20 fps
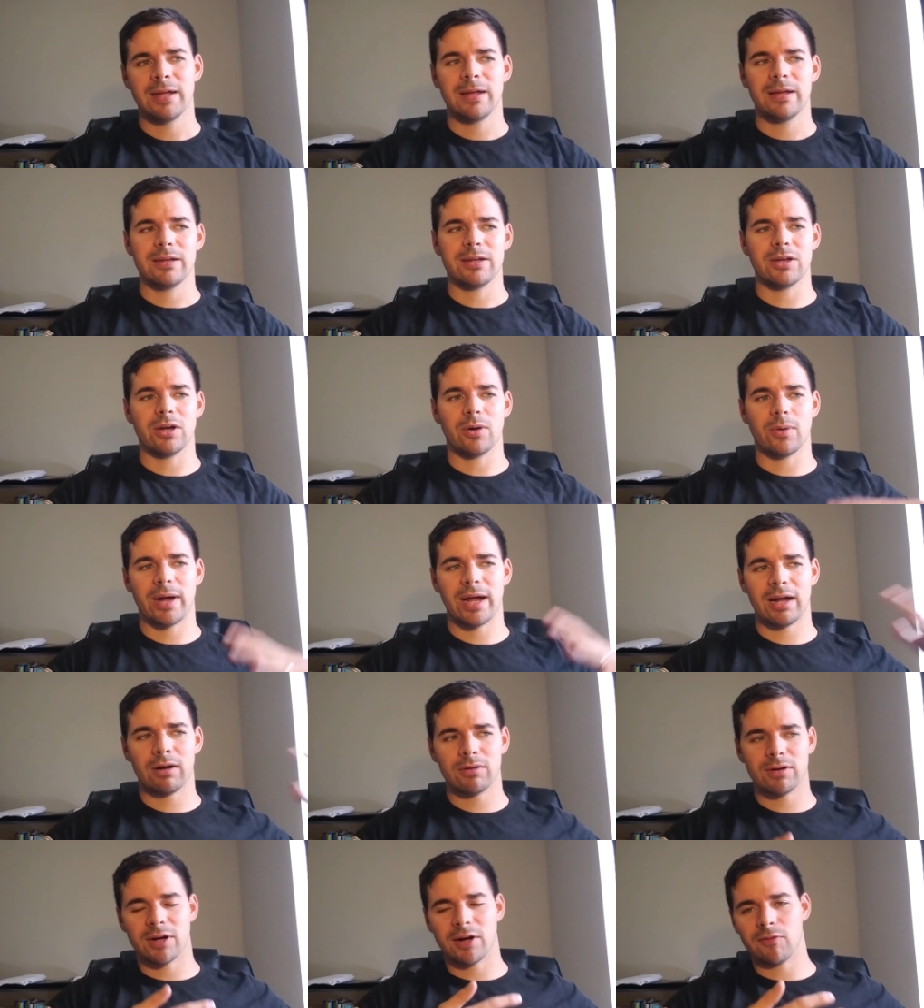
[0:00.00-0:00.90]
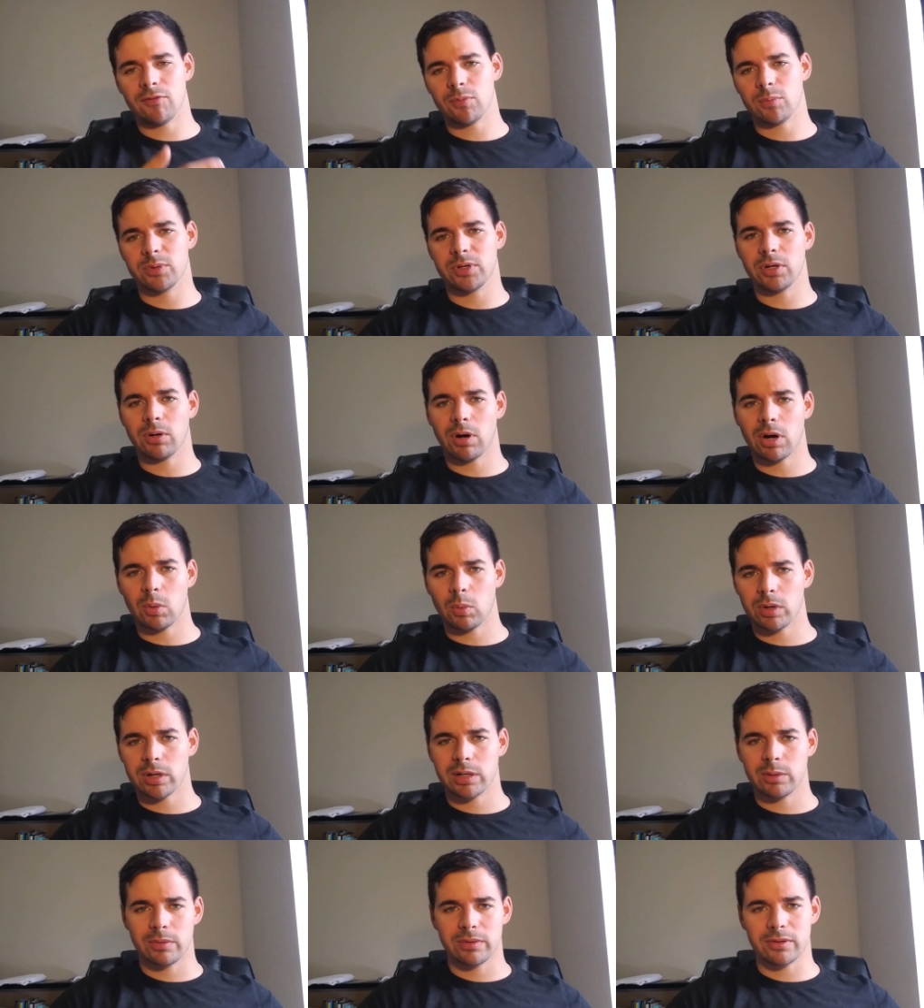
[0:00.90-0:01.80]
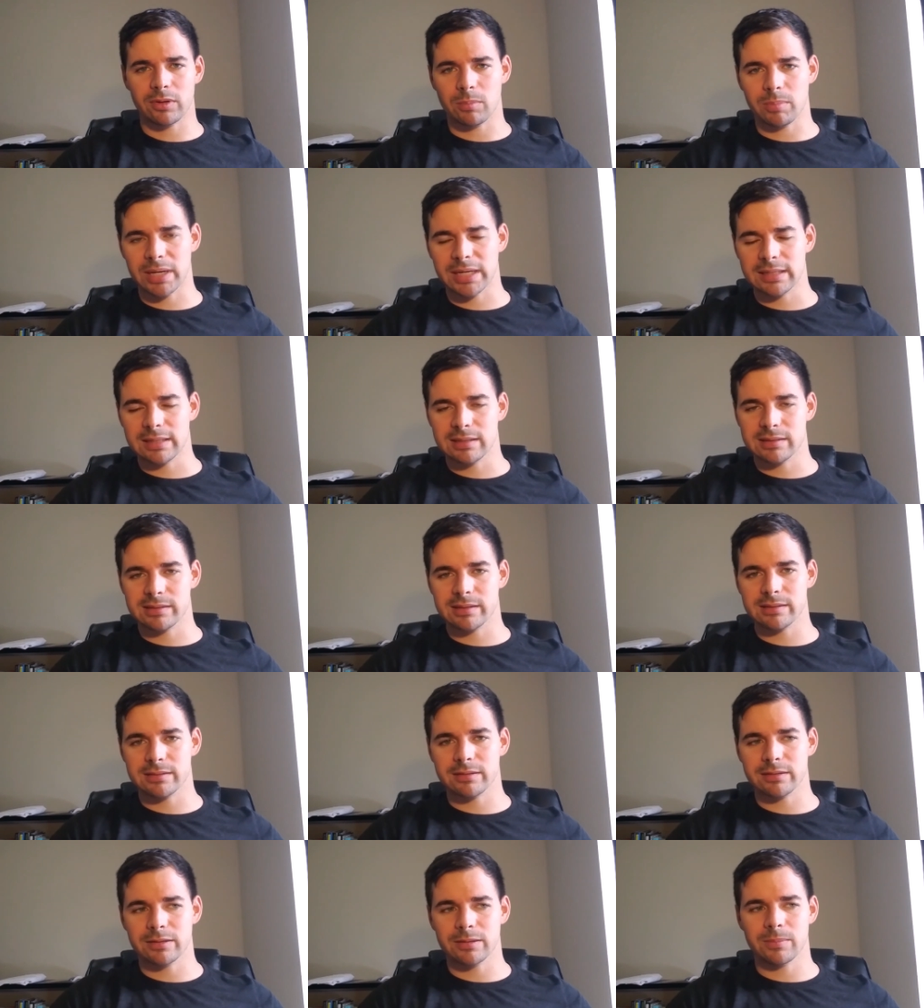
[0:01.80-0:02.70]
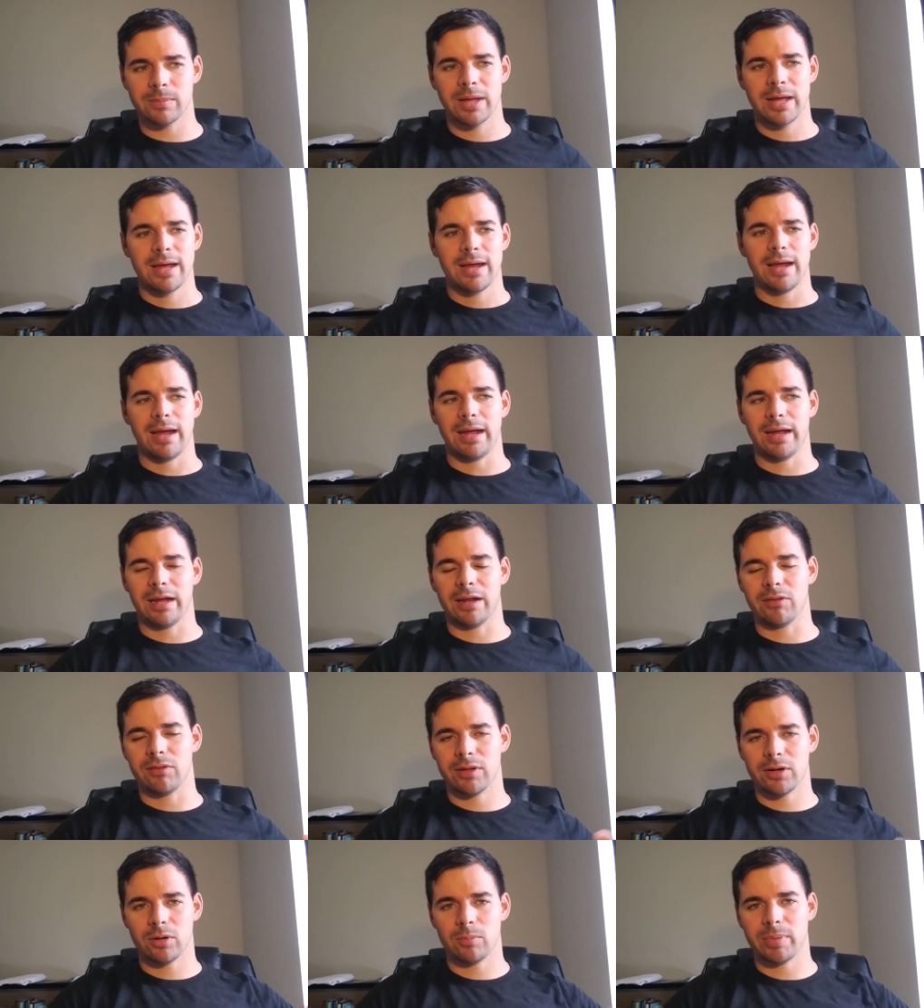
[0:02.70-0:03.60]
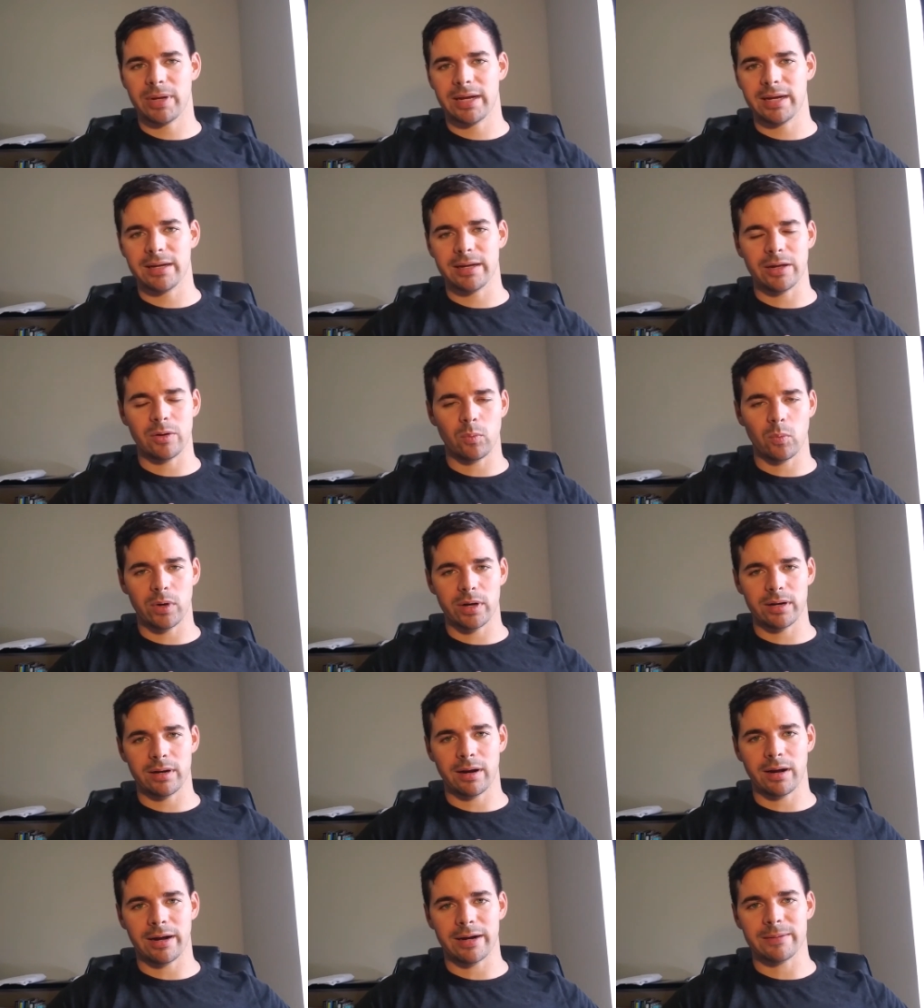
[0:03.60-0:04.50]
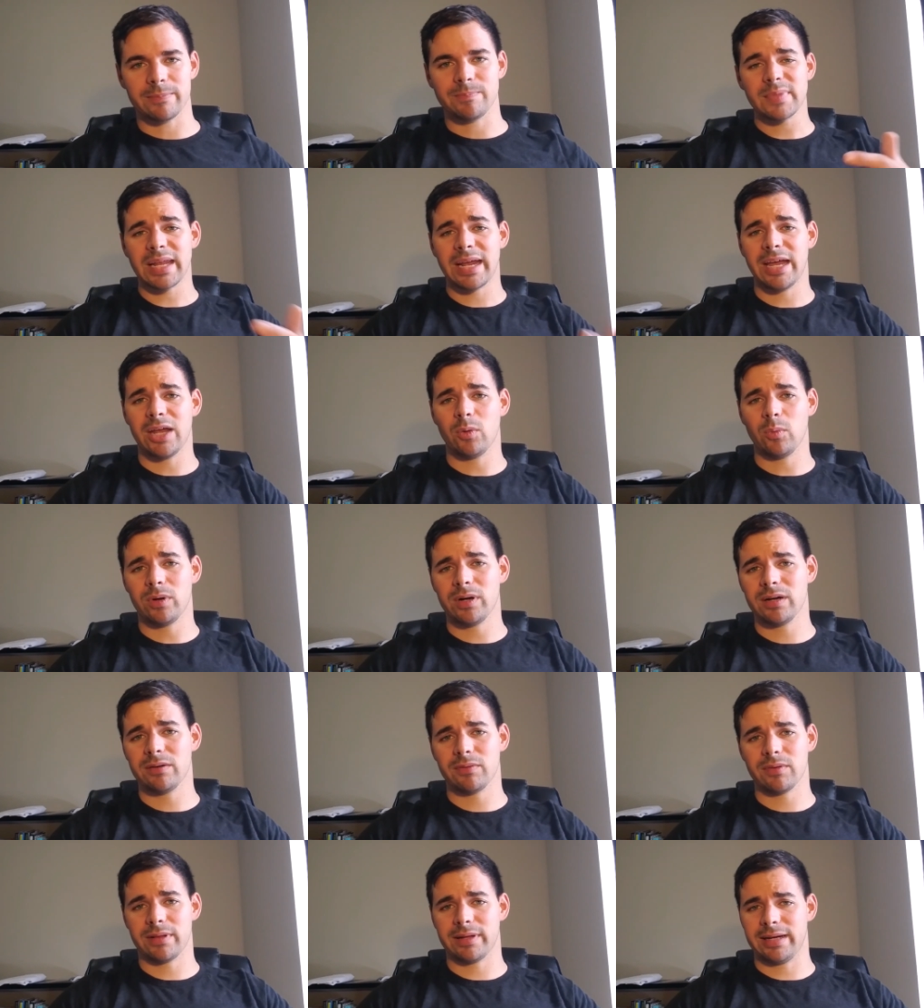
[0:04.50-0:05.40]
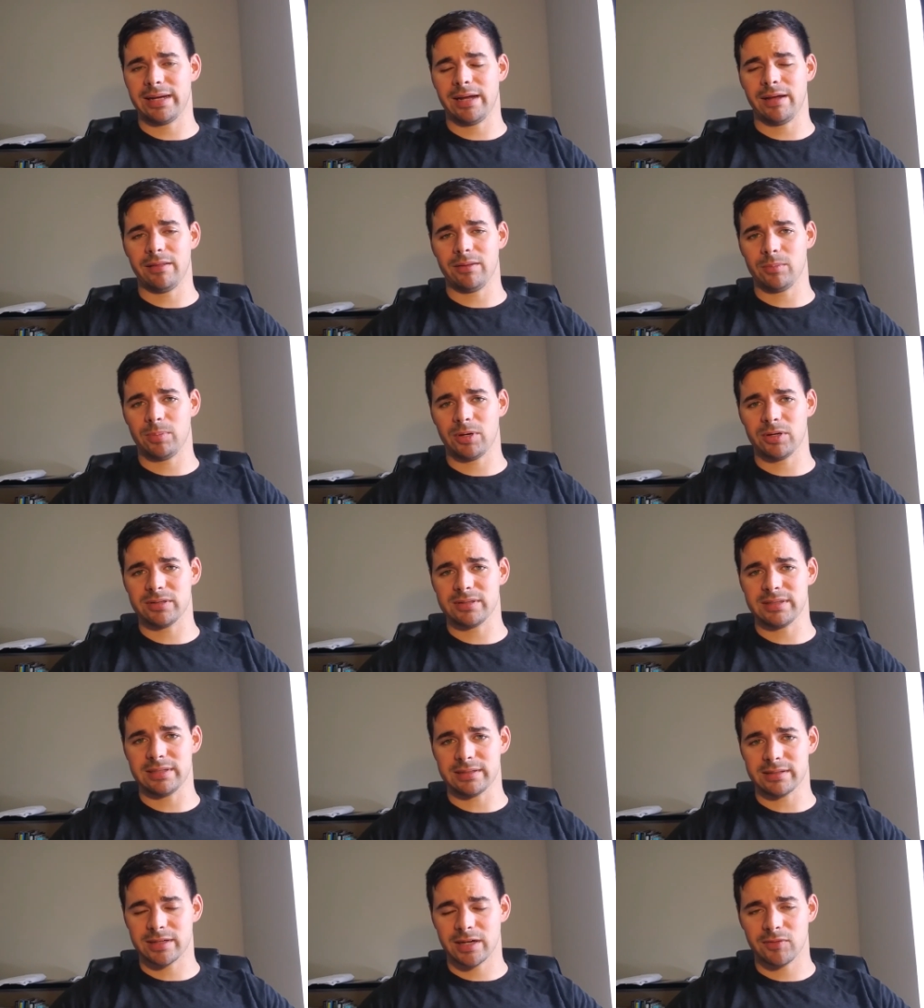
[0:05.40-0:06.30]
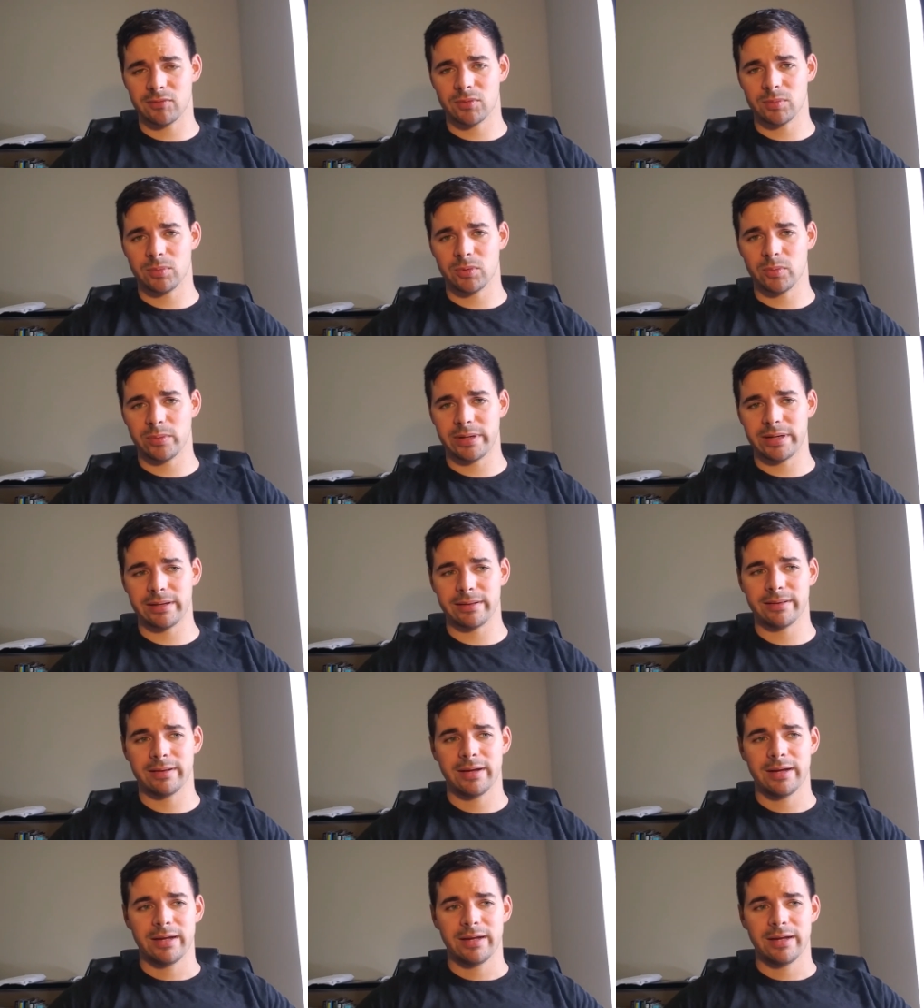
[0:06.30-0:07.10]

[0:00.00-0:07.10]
how comfortable you are working with your banking system and their bank and whatnot, and whatever the other person is comfortable with.